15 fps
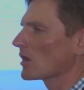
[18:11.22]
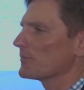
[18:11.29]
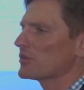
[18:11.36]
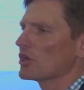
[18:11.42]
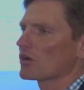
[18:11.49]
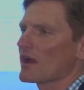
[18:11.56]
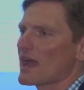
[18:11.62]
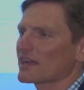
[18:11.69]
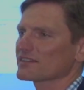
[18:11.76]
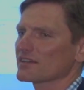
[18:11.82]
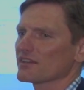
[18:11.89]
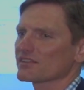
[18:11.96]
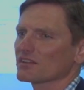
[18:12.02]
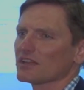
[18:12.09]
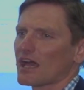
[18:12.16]
our pure
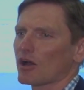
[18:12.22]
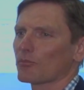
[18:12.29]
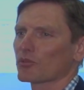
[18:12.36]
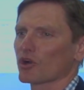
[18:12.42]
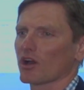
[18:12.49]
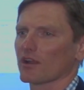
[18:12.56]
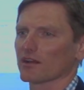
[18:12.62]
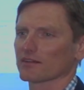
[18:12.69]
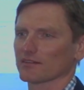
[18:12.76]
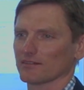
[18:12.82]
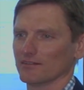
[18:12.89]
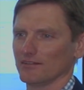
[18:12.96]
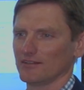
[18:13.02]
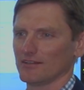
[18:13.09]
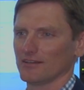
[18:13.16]
access cloud product.
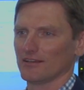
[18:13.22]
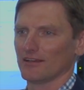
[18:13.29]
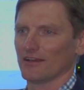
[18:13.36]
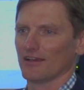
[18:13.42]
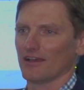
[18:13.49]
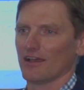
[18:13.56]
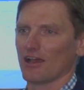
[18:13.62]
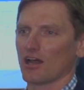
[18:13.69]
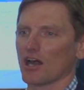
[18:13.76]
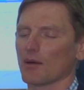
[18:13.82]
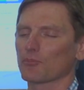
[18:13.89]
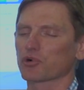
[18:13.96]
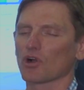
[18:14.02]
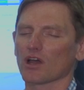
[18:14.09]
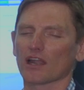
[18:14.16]

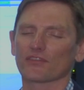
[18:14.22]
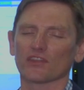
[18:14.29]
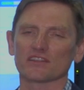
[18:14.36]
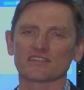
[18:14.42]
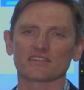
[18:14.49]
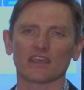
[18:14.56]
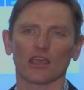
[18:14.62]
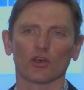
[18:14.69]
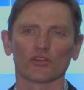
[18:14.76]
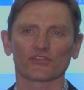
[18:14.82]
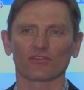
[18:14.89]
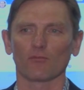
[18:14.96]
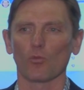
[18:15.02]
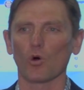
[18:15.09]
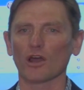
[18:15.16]
A product that scales
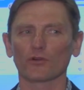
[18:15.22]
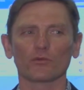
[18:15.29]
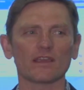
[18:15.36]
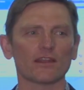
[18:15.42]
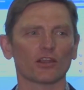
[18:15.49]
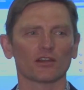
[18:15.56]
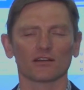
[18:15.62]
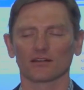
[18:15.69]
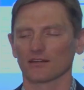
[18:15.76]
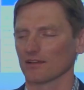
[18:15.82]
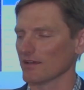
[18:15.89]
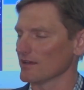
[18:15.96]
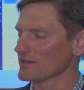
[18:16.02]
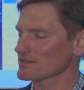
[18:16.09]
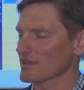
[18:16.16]
from one reader
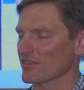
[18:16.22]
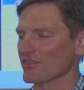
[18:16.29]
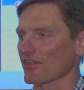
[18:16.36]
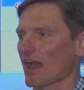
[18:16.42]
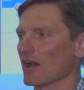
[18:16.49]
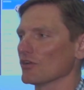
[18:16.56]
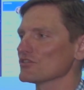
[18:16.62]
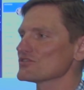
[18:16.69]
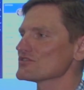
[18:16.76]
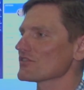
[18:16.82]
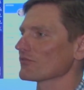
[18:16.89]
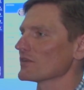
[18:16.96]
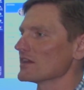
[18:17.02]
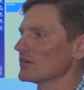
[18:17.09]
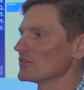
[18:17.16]
to thousands
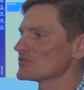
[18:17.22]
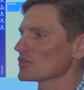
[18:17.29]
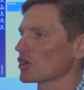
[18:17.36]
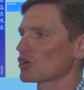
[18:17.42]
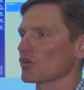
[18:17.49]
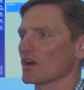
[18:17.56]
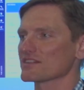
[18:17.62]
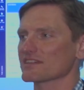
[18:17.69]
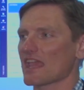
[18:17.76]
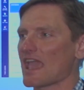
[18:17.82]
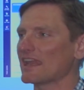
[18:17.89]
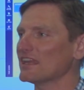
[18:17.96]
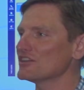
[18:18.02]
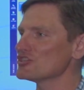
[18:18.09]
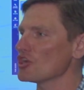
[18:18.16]
of readers across
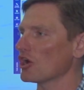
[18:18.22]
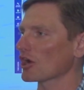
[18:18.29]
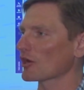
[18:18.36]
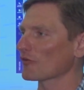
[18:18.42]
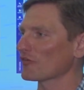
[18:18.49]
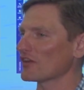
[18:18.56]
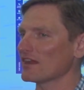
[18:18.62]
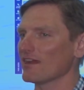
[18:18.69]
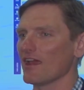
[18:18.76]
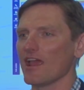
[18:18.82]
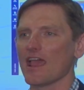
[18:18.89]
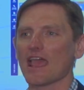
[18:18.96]
any geography,